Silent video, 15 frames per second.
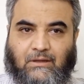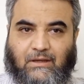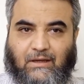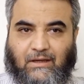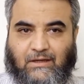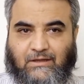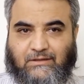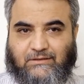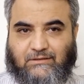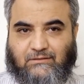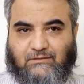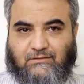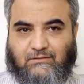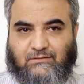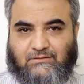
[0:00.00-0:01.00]
and
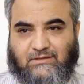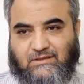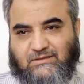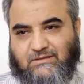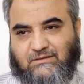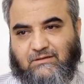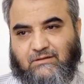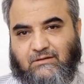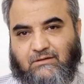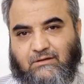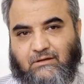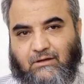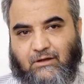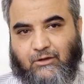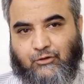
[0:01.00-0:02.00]
just
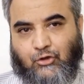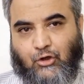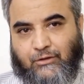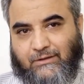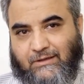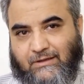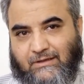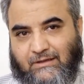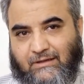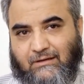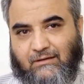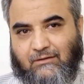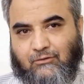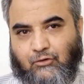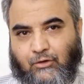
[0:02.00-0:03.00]
a
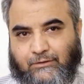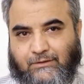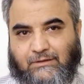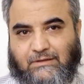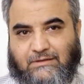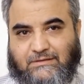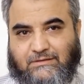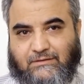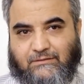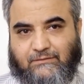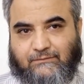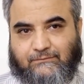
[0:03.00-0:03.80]
non-healing corneal ulcer.